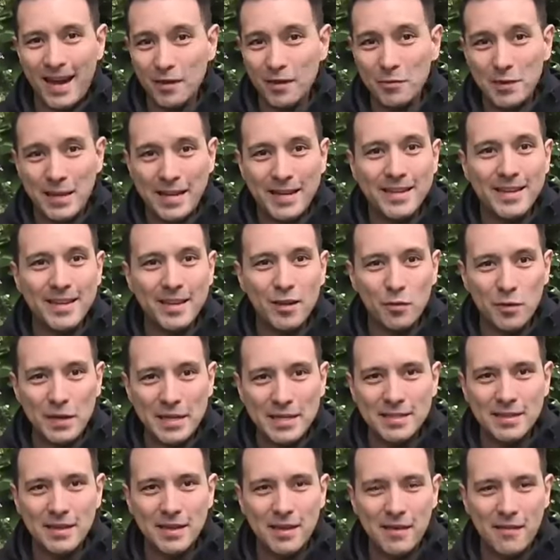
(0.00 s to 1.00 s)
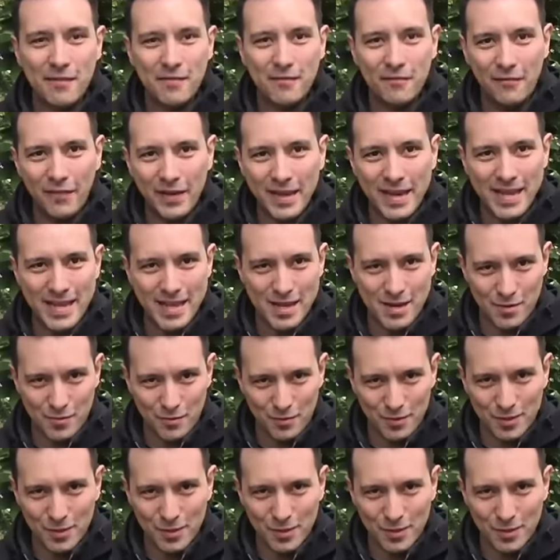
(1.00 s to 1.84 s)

hundred eighty degrees video.